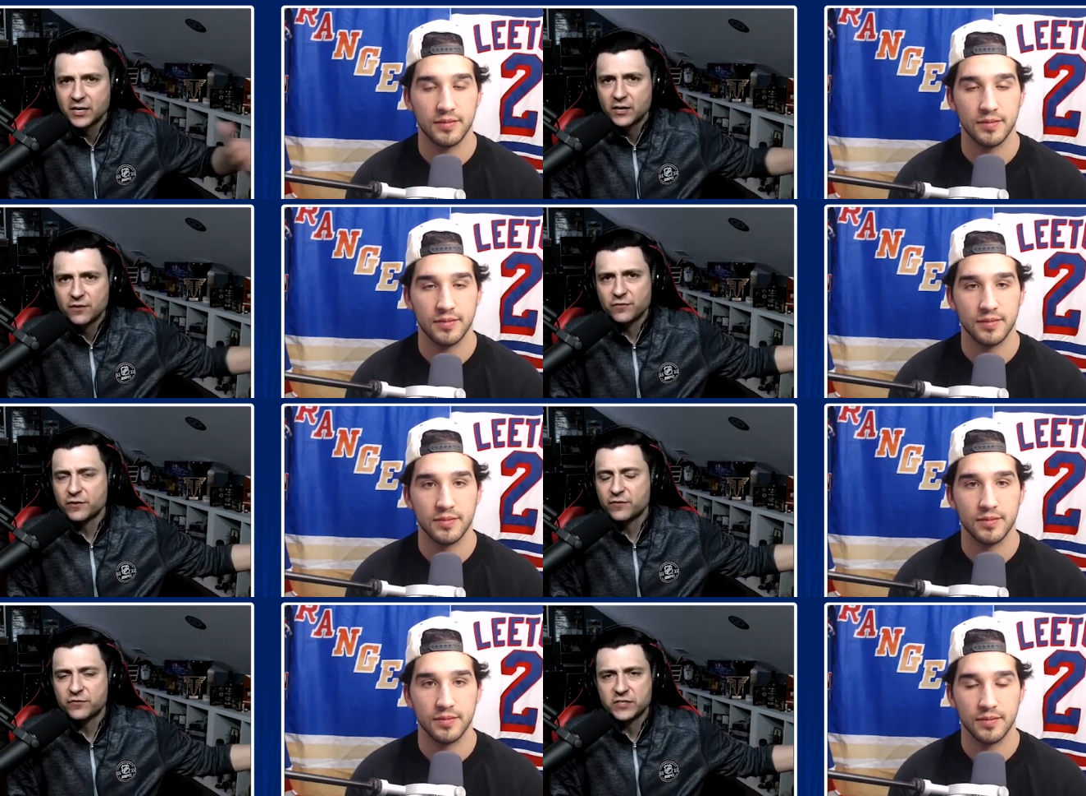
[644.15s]

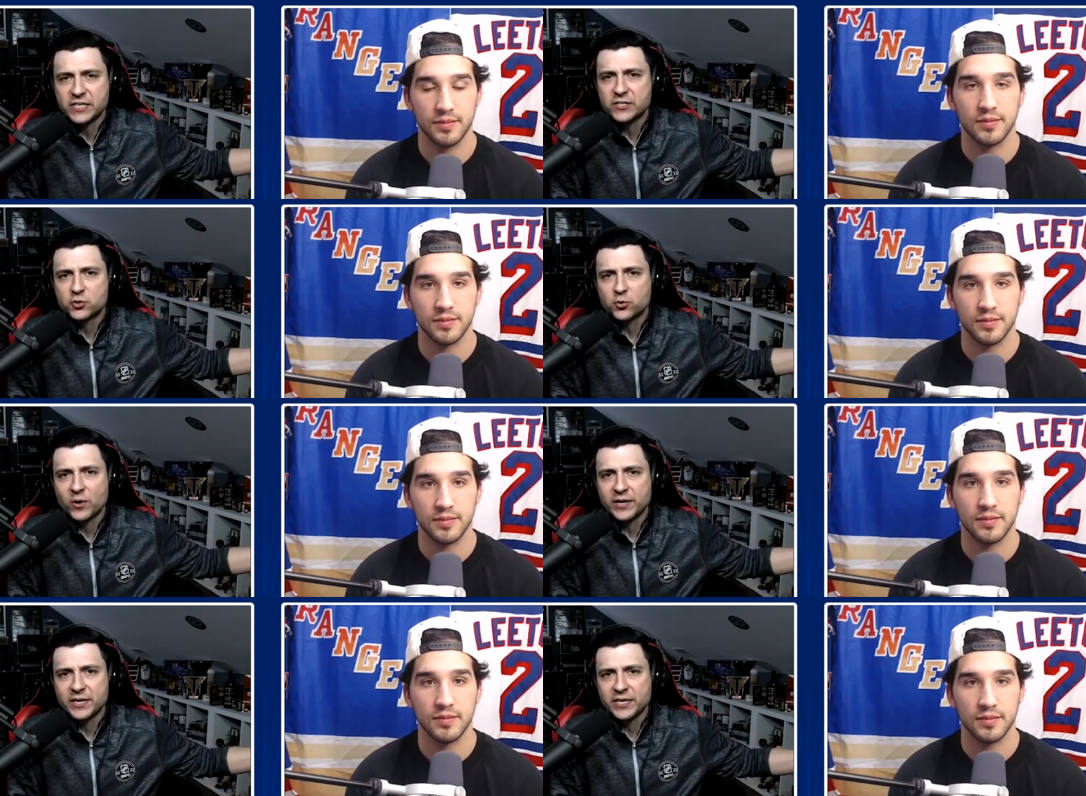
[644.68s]
Speaker 1: 15,
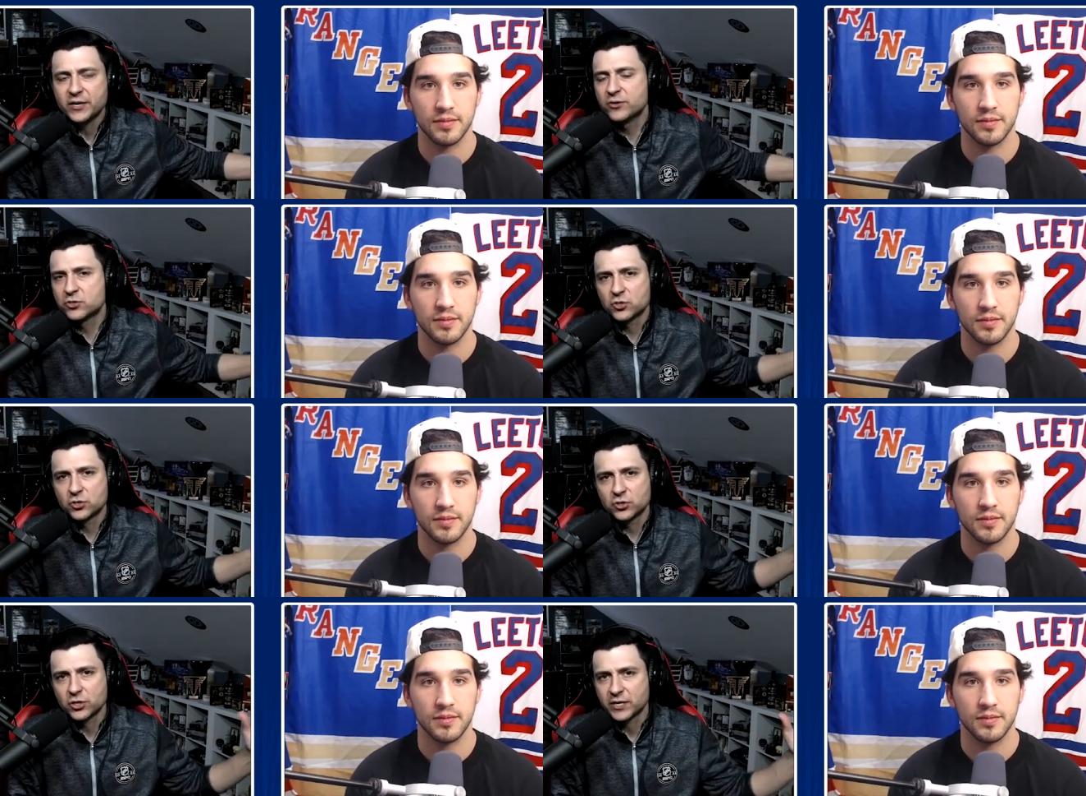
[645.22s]
20 years, you
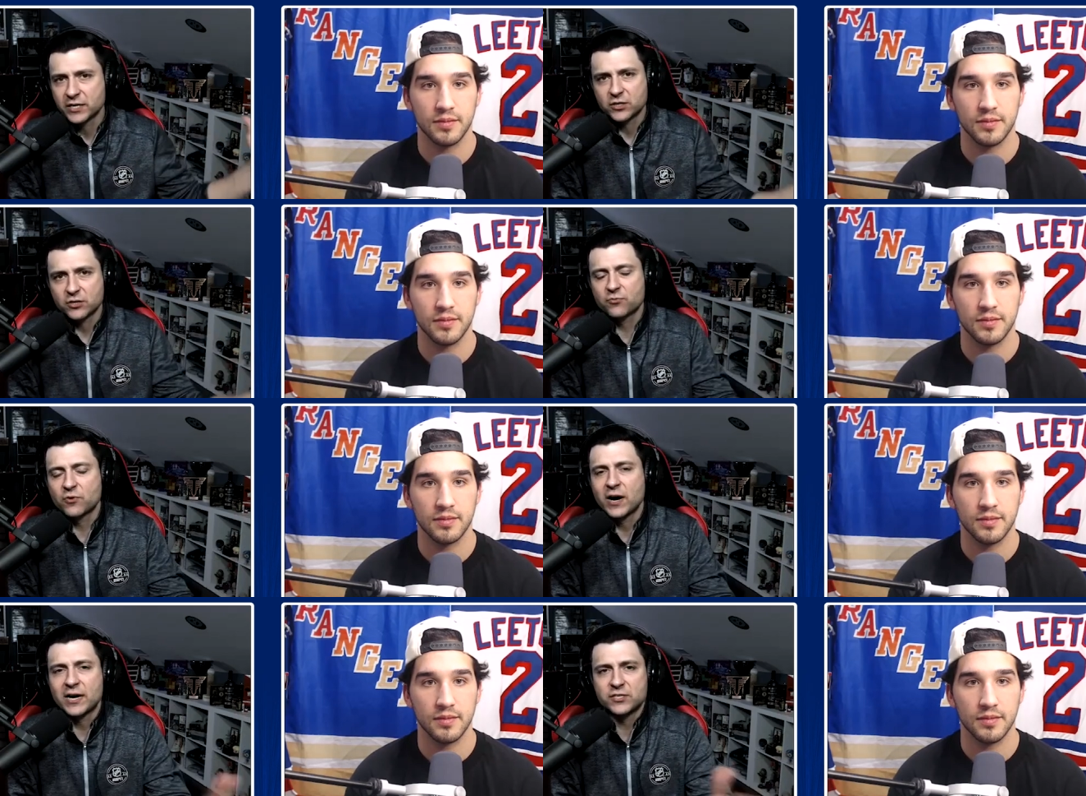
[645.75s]
look at the
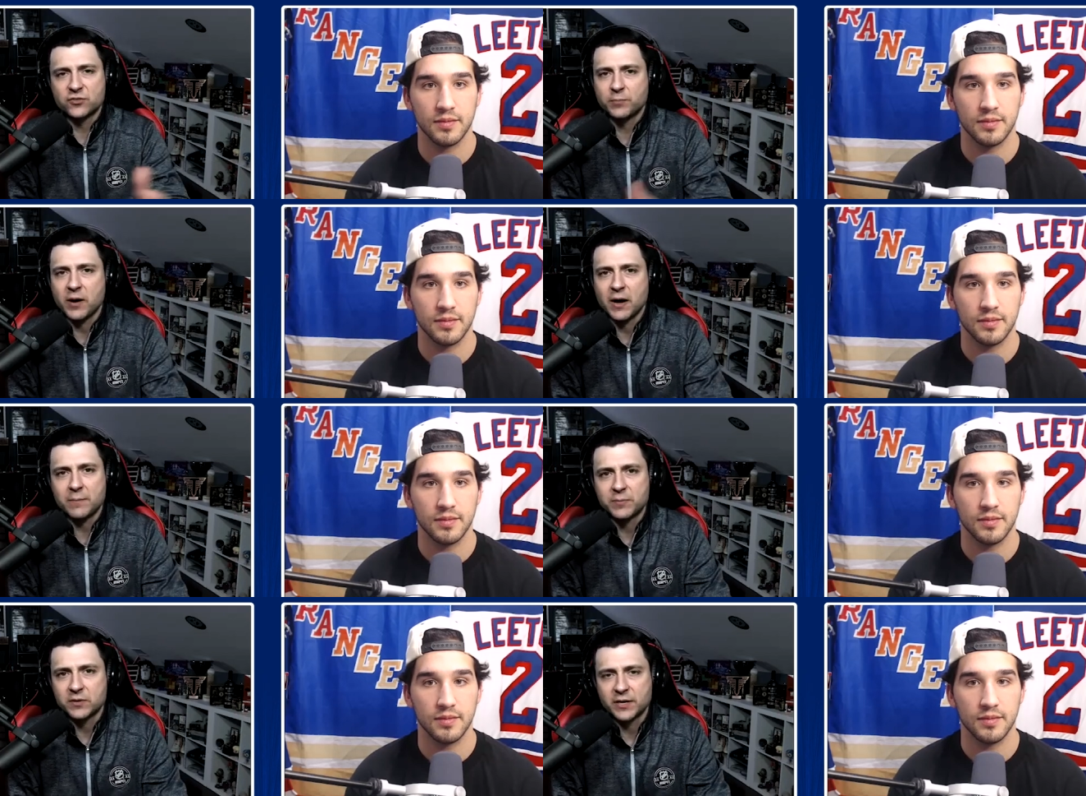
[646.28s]
rise of
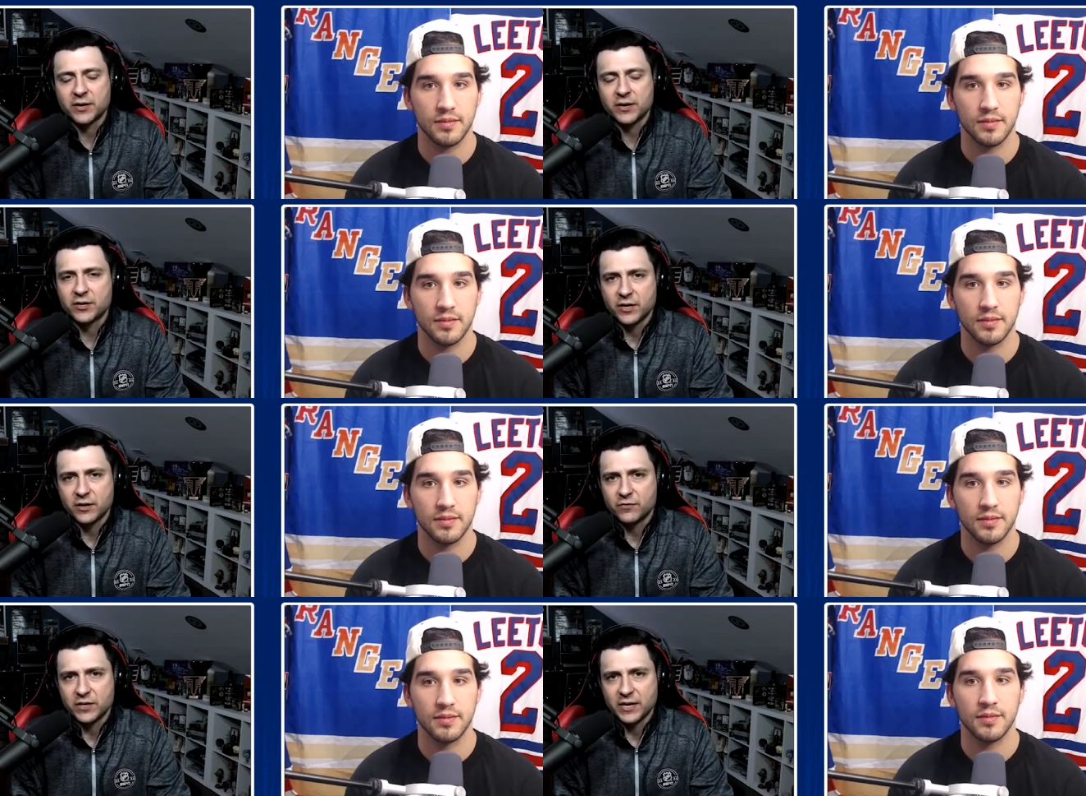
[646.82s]
popularity
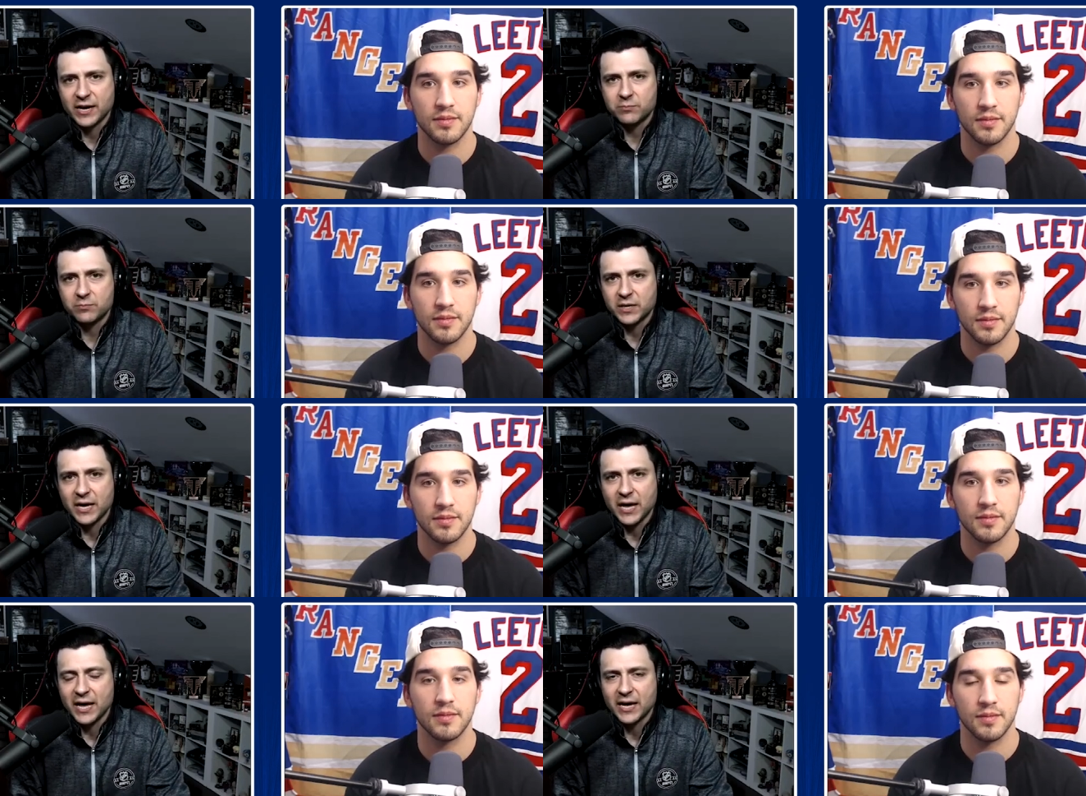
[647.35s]
of the
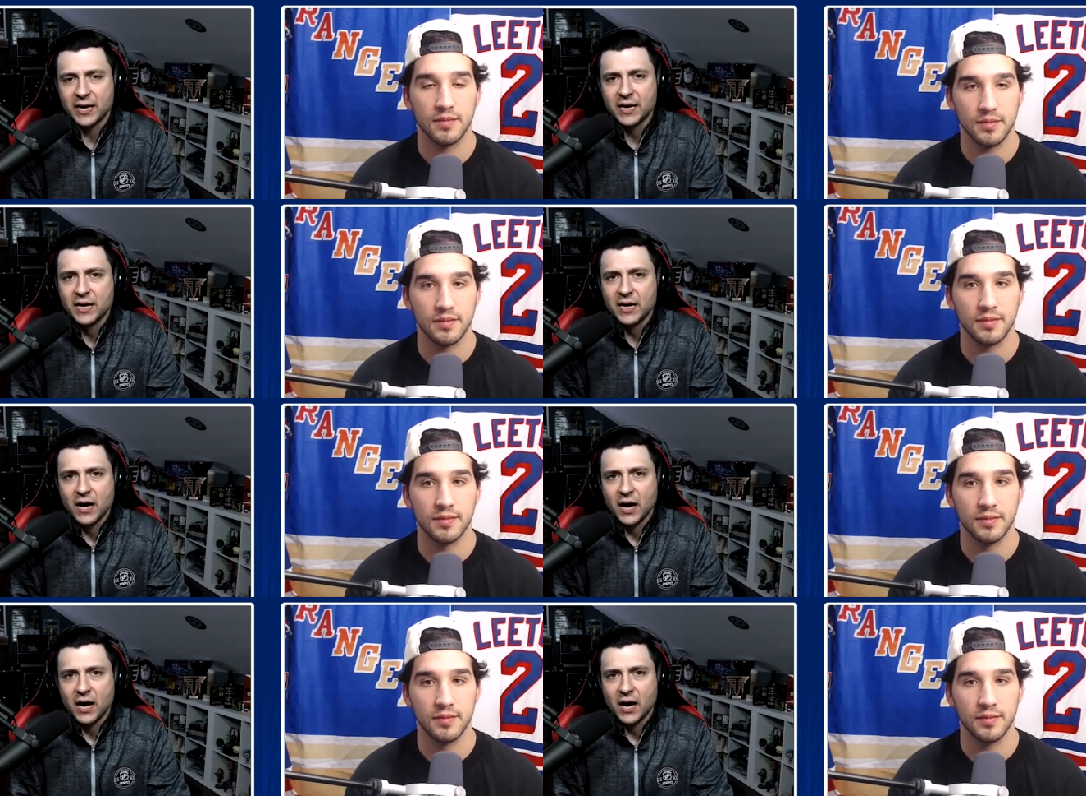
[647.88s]
NBA, mm-hmm.